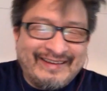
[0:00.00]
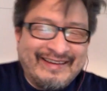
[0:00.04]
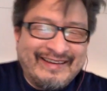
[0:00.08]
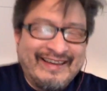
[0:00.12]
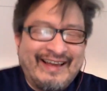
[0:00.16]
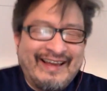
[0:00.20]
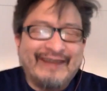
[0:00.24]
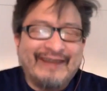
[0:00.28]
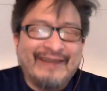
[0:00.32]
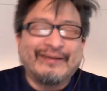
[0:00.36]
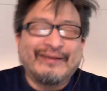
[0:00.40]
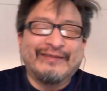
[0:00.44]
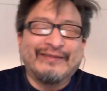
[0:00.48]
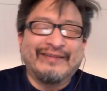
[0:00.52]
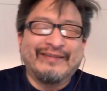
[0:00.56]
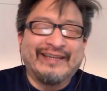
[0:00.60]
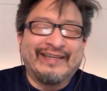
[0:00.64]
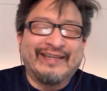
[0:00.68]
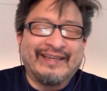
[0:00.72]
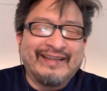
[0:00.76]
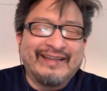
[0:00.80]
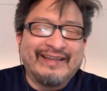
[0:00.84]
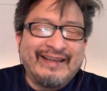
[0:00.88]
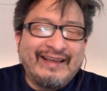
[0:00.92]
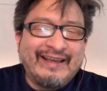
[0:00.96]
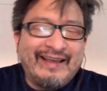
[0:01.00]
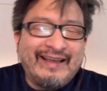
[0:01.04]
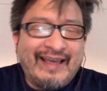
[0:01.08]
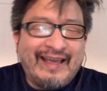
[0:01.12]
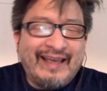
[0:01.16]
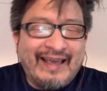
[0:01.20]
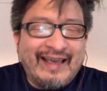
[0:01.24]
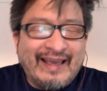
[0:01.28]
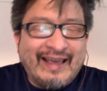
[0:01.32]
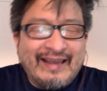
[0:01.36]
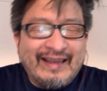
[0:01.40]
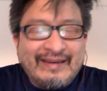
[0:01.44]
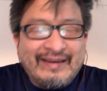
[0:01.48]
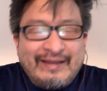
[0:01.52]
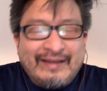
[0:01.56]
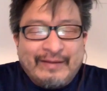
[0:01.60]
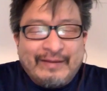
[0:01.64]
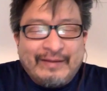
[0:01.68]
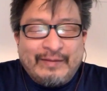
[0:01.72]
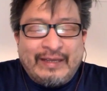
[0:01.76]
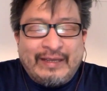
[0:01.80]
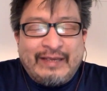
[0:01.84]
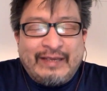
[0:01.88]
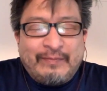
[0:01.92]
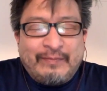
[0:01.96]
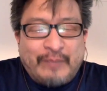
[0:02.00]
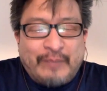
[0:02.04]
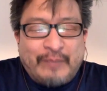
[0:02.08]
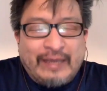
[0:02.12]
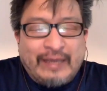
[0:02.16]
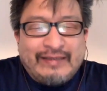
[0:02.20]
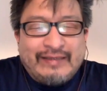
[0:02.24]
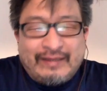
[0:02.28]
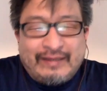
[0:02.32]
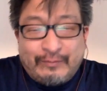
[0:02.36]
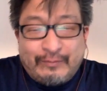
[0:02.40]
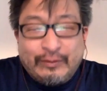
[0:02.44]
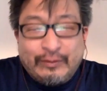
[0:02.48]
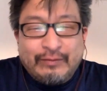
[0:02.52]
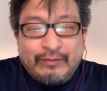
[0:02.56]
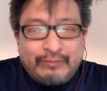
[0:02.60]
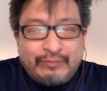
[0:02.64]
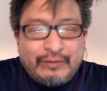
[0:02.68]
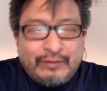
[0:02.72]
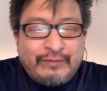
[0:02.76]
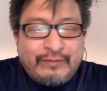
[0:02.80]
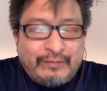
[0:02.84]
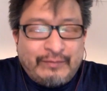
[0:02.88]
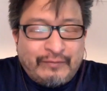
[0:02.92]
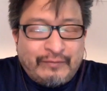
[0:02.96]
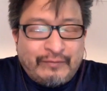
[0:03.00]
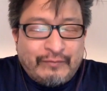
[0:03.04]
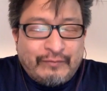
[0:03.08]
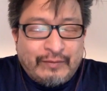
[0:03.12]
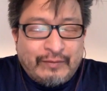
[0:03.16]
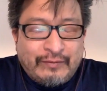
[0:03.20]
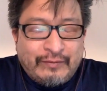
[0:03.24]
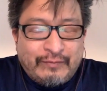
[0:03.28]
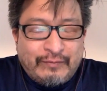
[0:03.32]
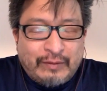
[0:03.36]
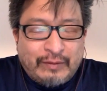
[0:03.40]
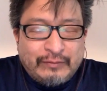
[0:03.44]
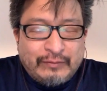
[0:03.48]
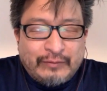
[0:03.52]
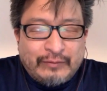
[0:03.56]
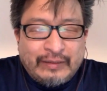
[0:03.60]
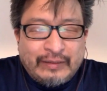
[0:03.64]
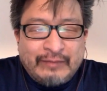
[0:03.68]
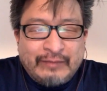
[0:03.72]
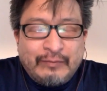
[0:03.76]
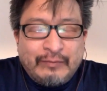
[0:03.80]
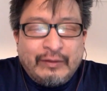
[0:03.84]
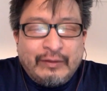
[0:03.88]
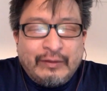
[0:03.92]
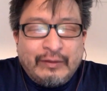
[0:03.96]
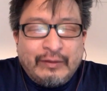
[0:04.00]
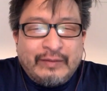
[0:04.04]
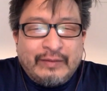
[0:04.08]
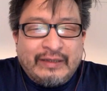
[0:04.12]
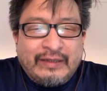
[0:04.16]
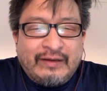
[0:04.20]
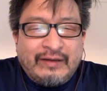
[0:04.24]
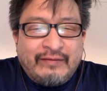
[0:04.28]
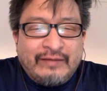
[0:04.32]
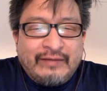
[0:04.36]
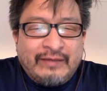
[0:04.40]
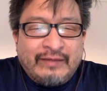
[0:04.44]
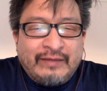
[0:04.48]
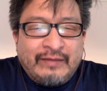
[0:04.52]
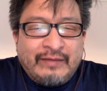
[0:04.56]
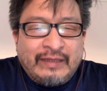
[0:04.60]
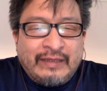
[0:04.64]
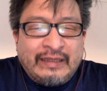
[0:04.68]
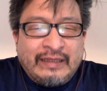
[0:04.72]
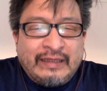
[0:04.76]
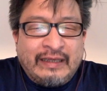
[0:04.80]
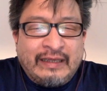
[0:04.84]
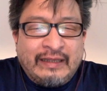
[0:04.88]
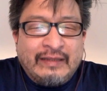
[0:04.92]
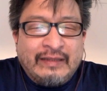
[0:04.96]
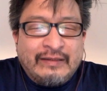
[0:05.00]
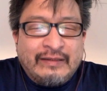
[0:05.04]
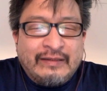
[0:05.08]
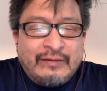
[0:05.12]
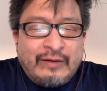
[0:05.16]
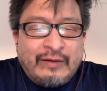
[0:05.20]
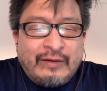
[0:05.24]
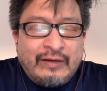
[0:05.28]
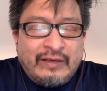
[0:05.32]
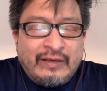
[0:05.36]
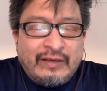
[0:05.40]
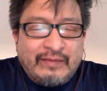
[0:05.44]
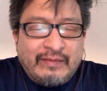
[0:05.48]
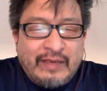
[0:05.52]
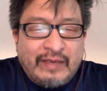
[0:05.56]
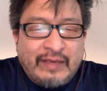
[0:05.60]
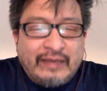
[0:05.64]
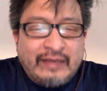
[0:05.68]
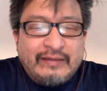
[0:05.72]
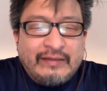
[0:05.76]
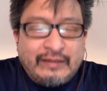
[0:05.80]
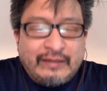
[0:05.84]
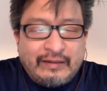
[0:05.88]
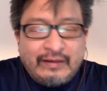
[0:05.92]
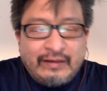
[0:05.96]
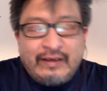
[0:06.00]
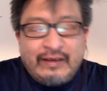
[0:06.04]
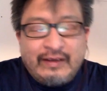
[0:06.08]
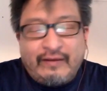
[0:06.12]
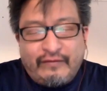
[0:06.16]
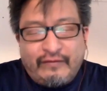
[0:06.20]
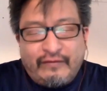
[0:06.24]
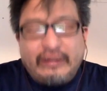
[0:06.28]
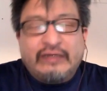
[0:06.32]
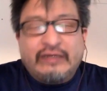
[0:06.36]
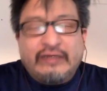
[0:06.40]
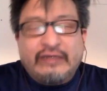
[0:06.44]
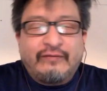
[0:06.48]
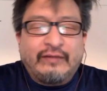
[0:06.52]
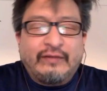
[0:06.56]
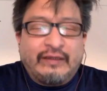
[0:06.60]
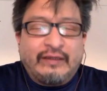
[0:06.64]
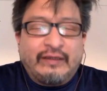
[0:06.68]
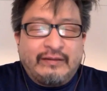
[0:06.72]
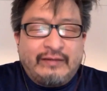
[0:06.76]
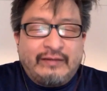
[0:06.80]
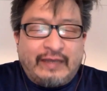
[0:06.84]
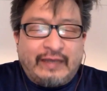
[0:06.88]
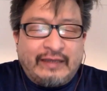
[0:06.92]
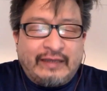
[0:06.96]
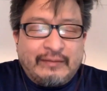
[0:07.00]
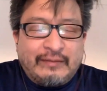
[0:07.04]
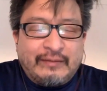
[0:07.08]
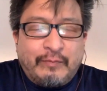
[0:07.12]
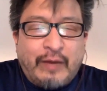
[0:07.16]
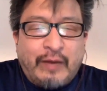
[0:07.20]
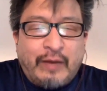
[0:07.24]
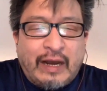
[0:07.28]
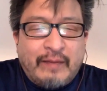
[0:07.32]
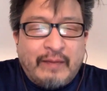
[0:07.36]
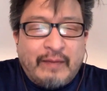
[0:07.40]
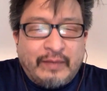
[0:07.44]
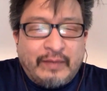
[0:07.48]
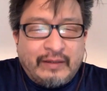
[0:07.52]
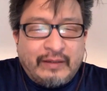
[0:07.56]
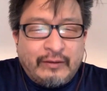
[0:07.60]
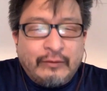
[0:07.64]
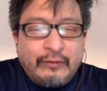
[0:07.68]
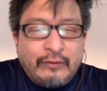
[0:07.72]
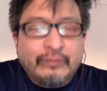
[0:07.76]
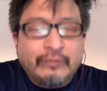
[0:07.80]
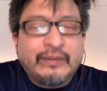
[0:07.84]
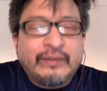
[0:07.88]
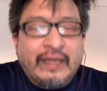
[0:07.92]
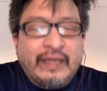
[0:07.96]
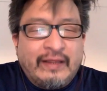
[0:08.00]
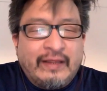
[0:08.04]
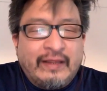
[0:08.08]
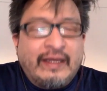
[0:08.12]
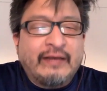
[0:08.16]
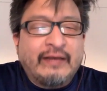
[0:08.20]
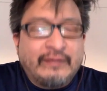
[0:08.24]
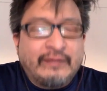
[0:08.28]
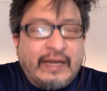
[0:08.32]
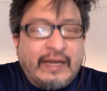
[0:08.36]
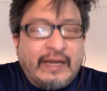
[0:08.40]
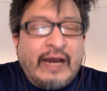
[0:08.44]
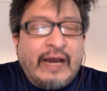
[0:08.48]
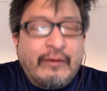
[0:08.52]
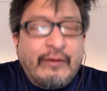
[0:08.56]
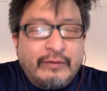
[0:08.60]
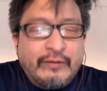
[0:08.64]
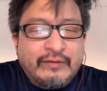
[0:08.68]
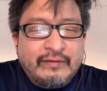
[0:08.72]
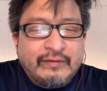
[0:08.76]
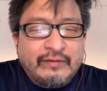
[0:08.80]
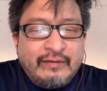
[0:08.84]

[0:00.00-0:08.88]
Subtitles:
How convenient. And he basically, well, you probably read the book, but he in this talk he effectively takes a pop at the whole 10,000 hours